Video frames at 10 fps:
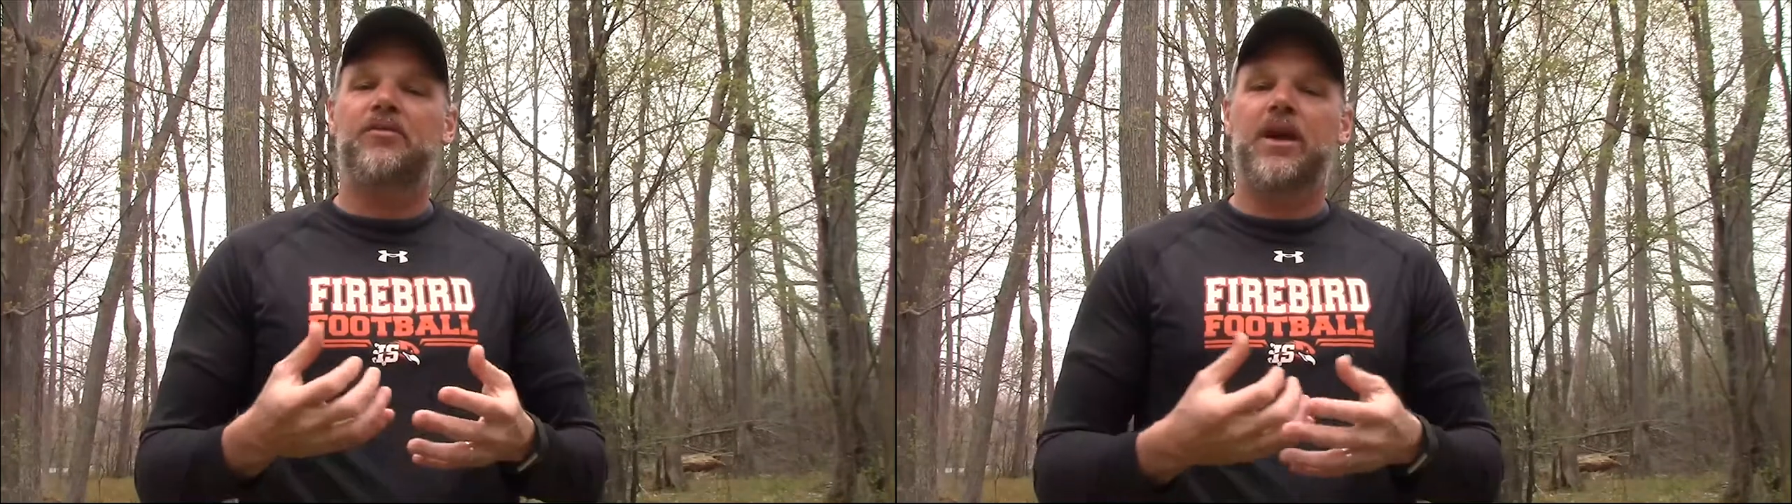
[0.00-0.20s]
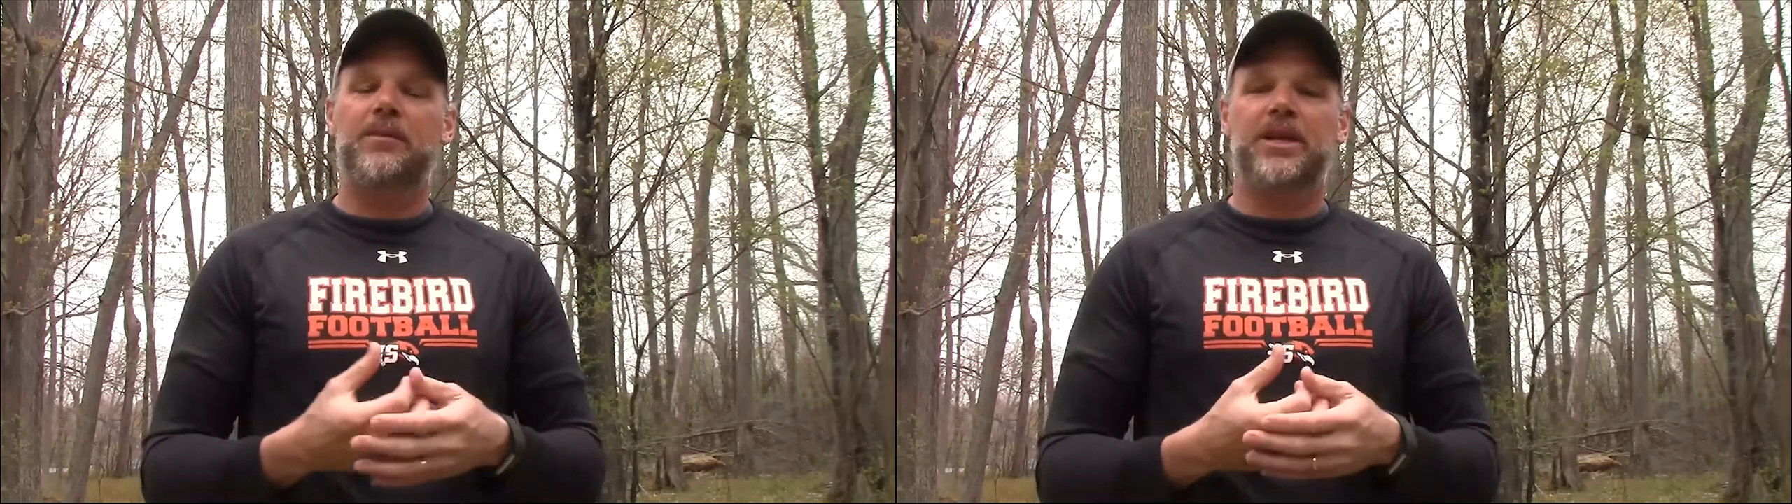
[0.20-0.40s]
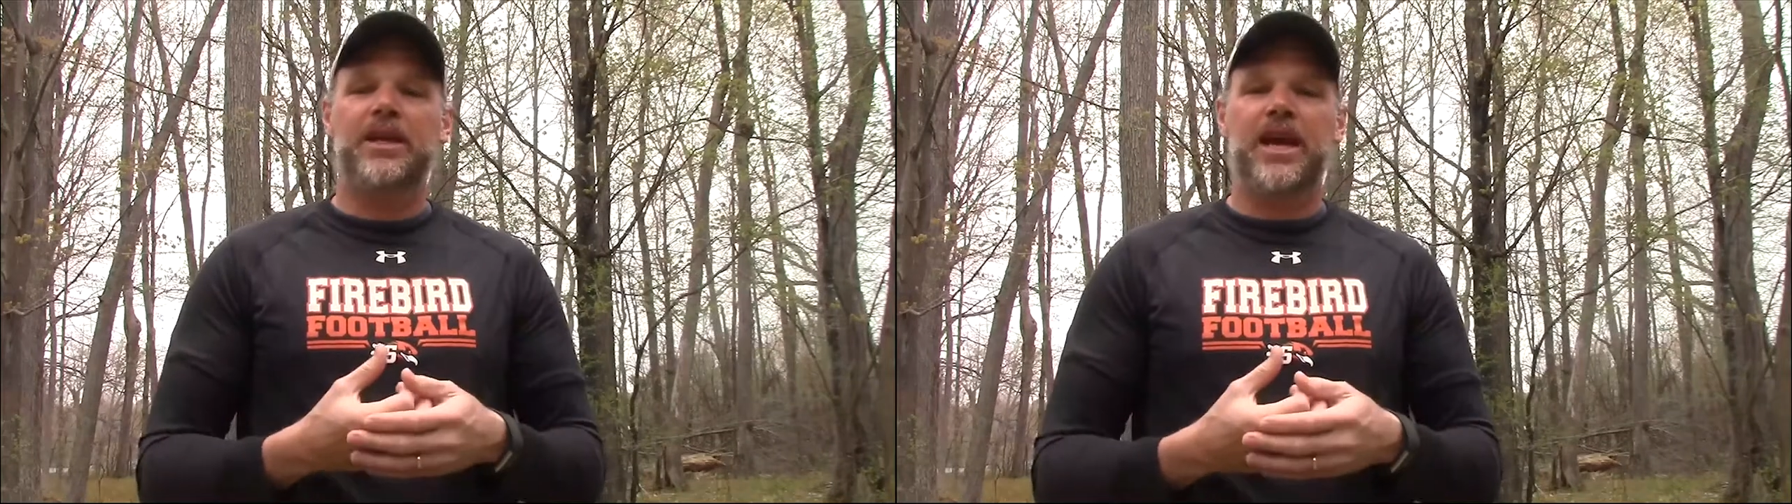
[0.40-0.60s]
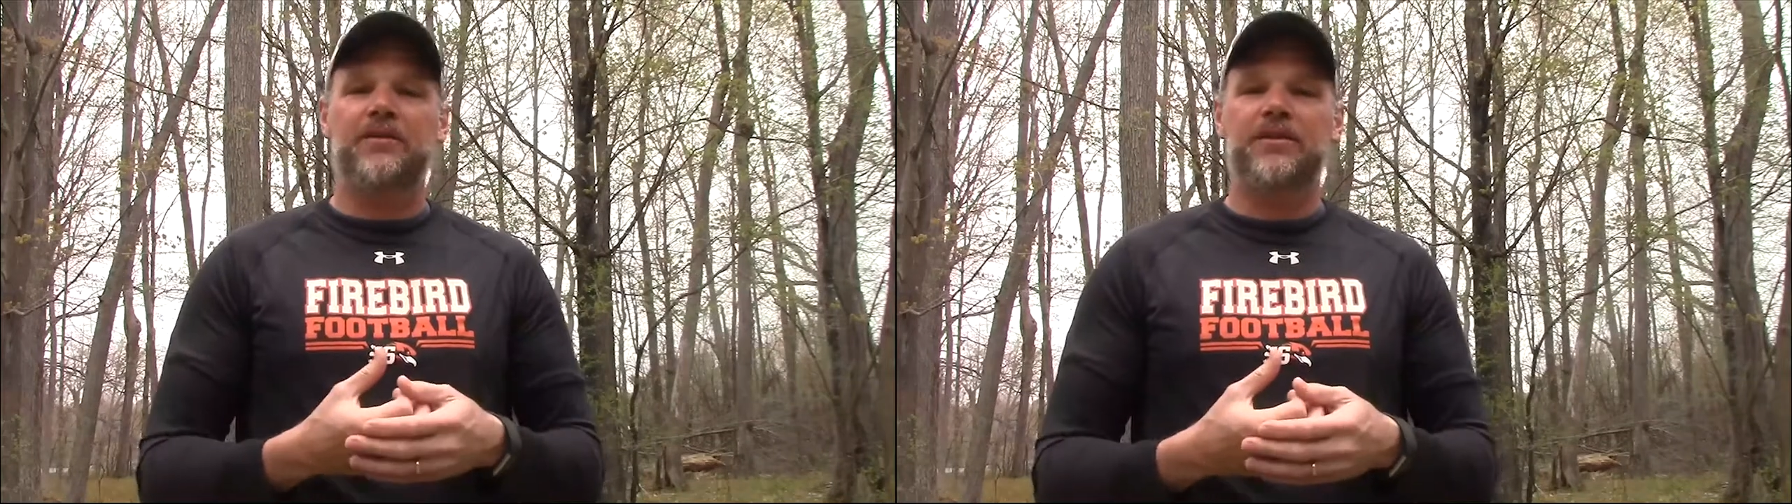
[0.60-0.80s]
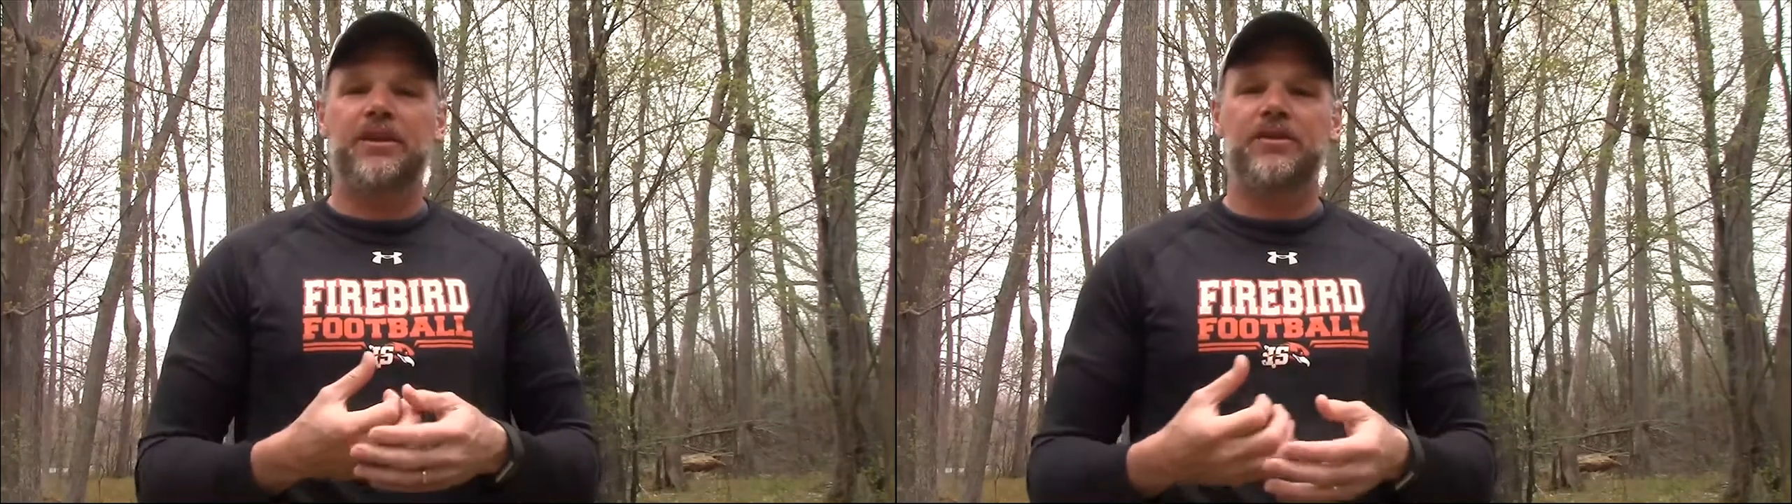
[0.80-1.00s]
lineman can
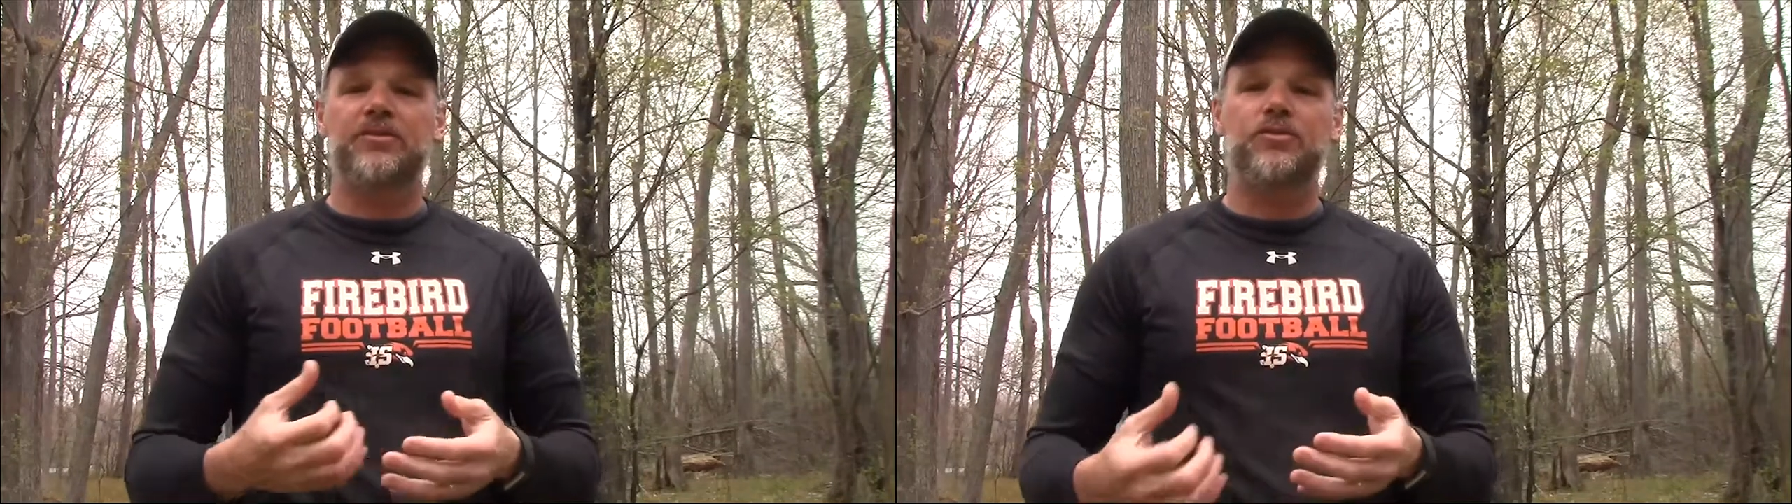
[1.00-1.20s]
have in his